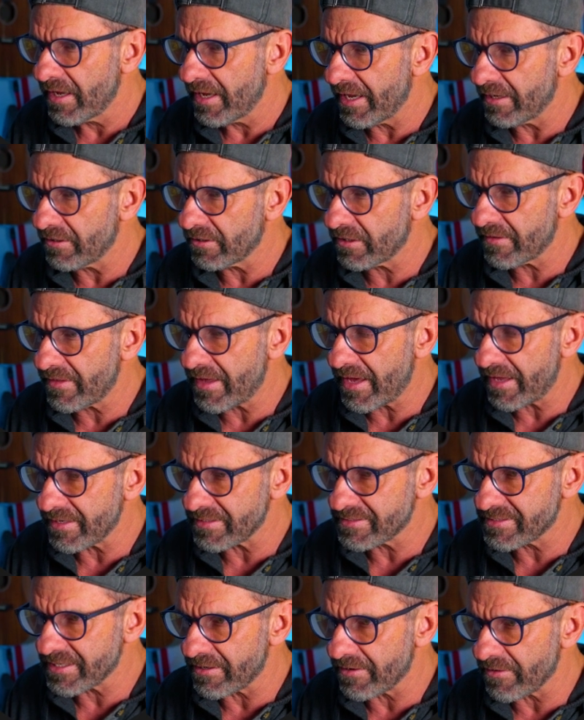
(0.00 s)
And look at that,
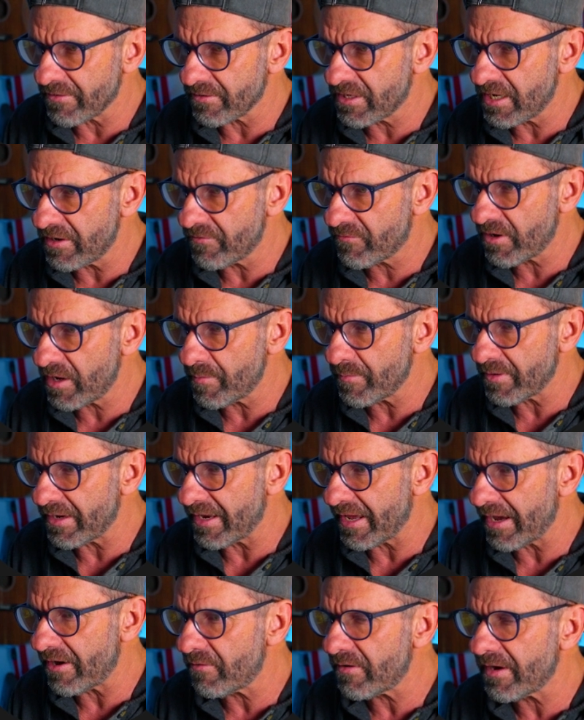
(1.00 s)
it set another keyframe. And
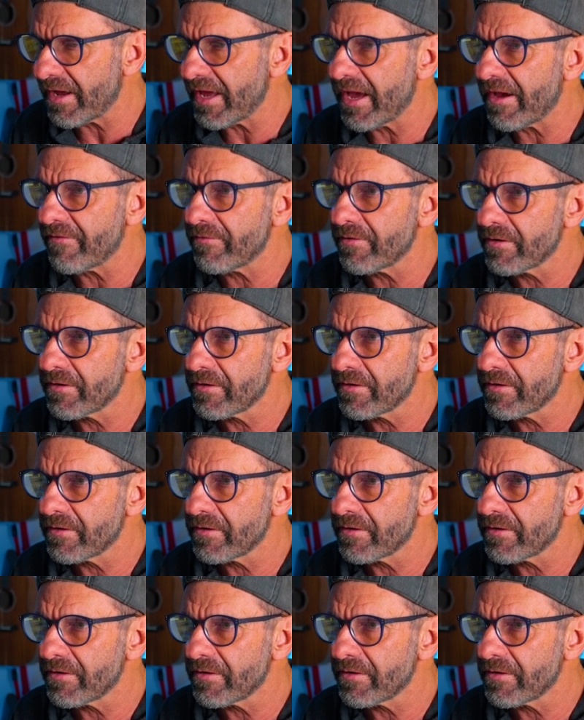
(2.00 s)
now I have,